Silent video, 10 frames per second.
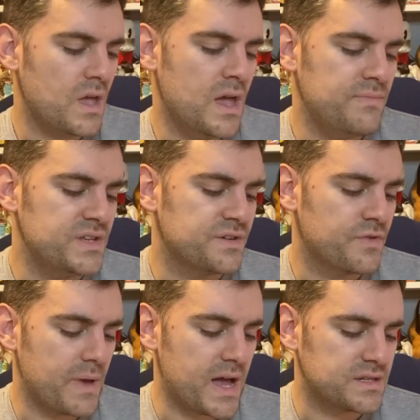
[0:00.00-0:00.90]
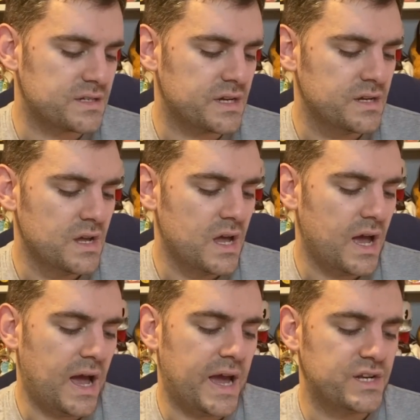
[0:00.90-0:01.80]
and um, these are from Asda.
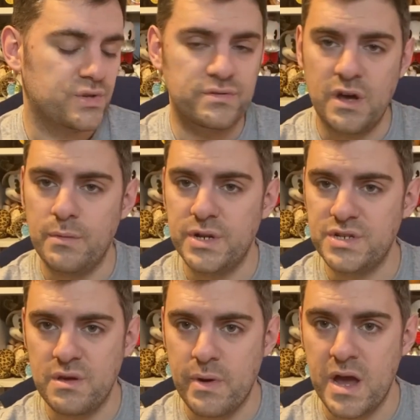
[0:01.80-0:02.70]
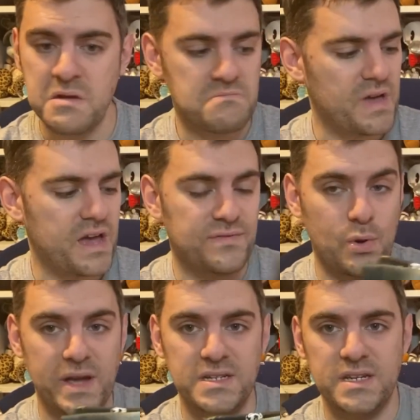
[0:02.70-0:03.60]
I don't know how much they were. I have
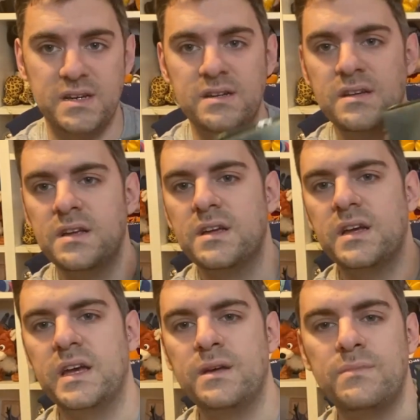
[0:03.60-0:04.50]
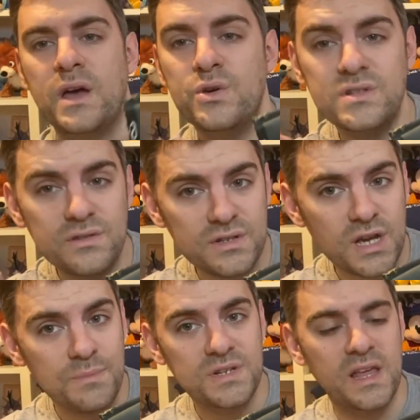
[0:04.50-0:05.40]
no idea. Um, I could have looked it
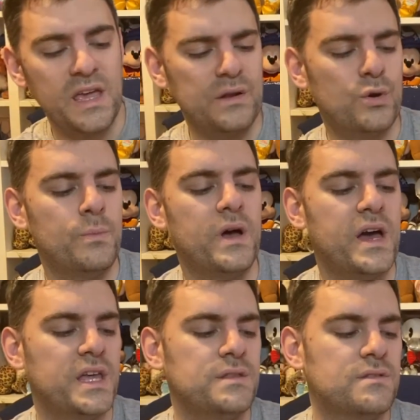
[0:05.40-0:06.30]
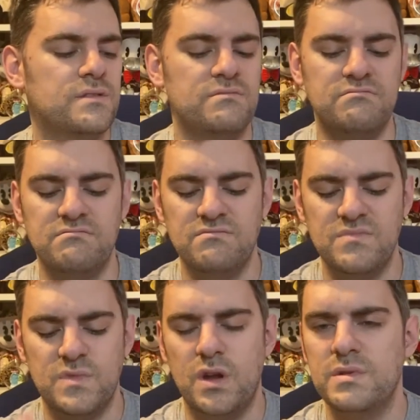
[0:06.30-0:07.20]
up to let you know, but I
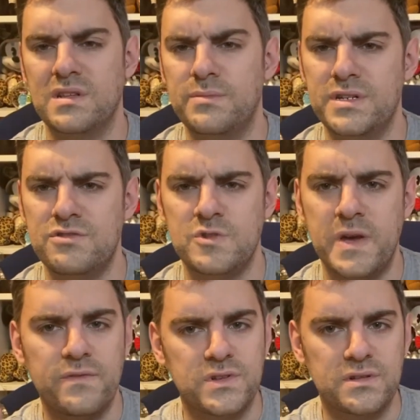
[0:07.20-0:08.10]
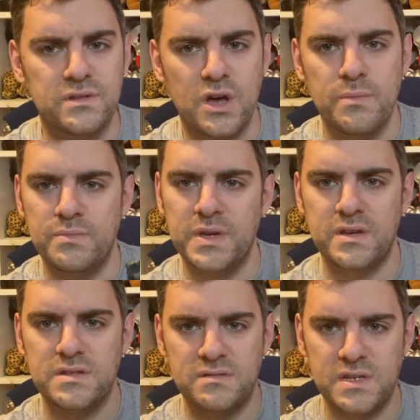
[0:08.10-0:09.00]
thought it was a little bit disrespectful to look up
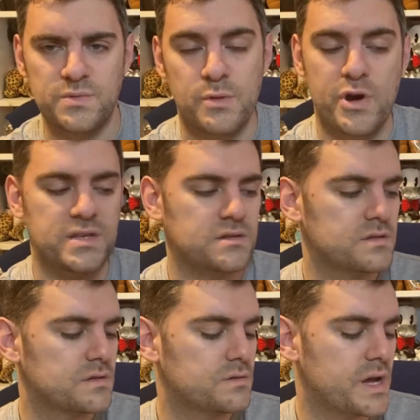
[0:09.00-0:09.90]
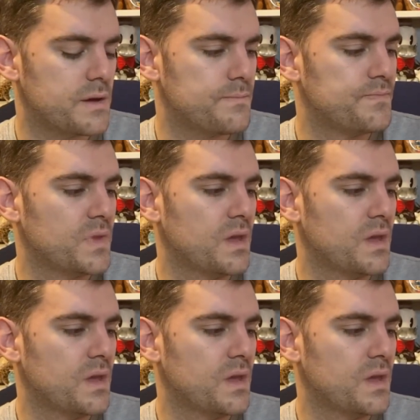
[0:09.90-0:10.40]
because these were a present. So um,